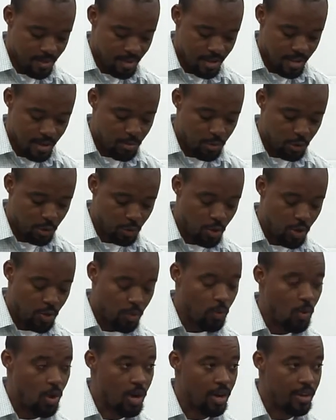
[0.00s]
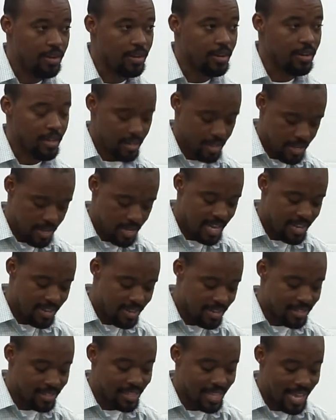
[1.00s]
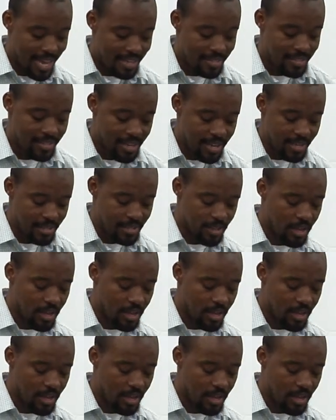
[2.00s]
Hebrews 1 1 In these last days,